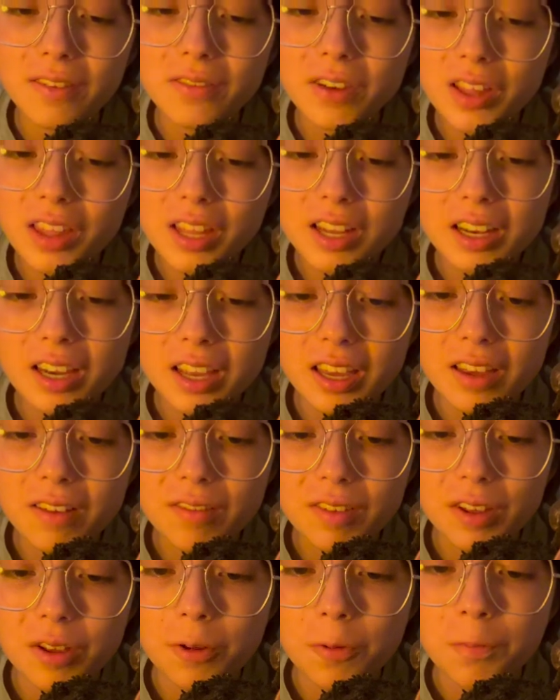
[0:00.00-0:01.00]
nothing to give
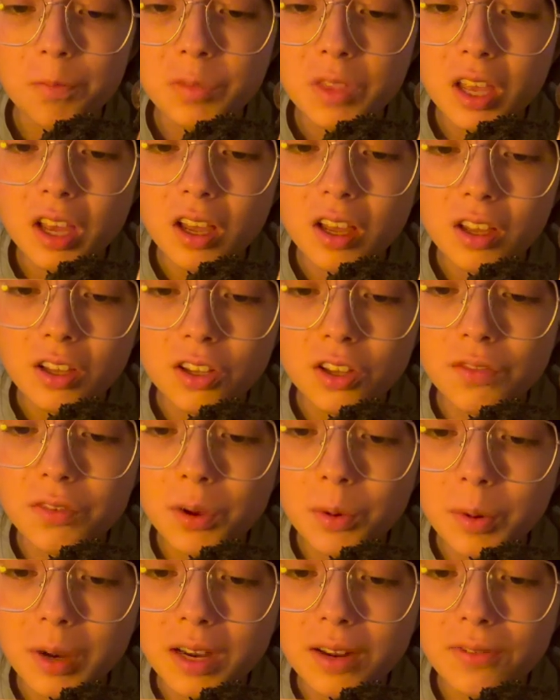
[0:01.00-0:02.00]
you. You've
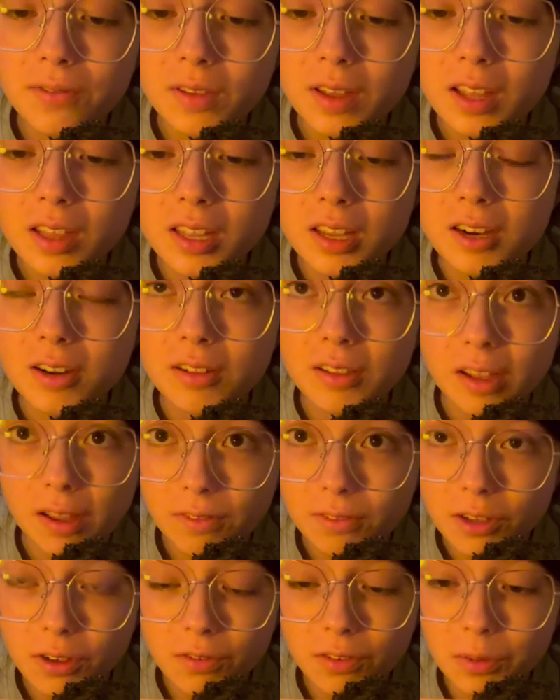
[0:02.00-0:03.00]
already feasted on
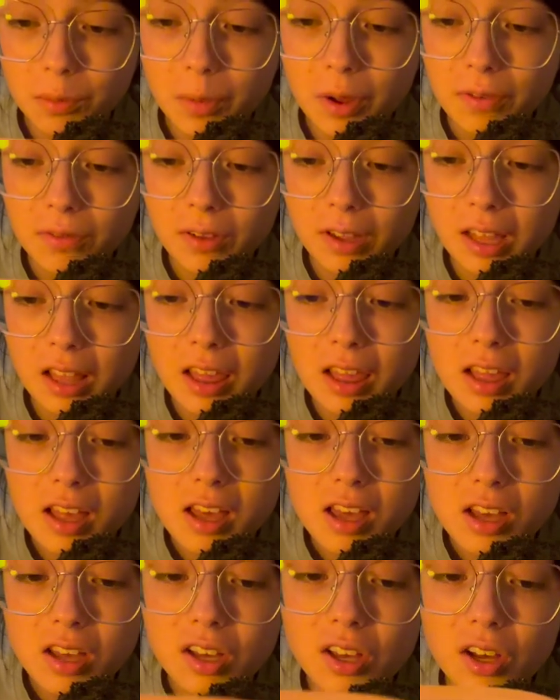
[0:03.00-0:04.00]
leftover muffins,
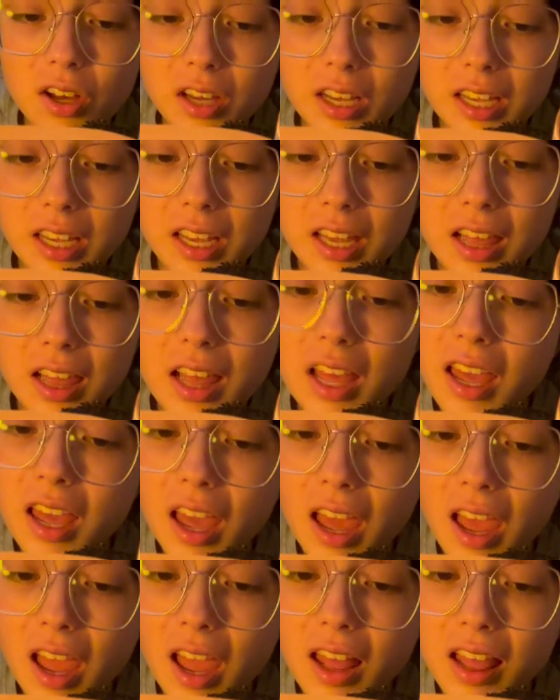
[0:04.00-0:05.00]
cookies,
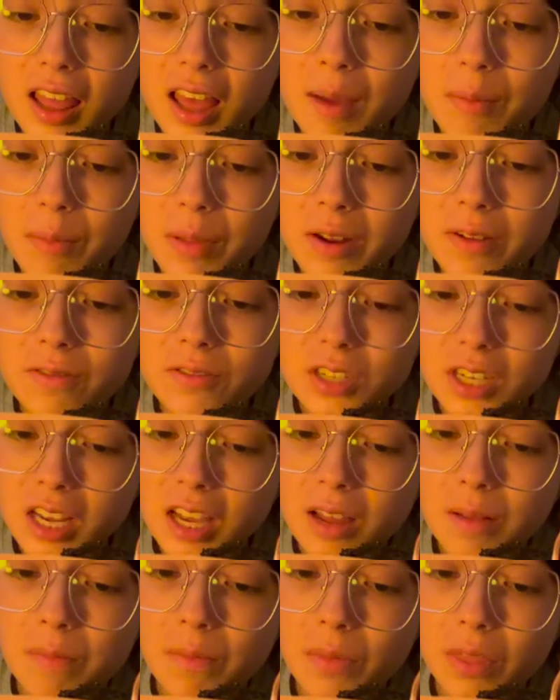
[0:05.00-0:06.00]
and that bit of
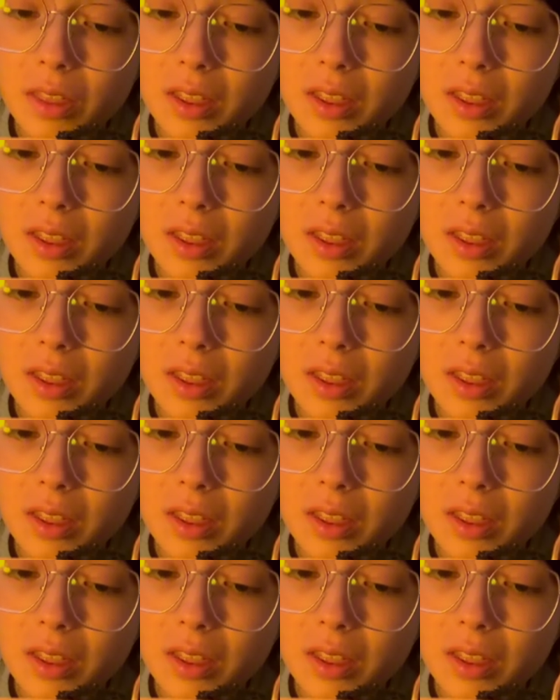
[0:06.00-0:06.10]
jam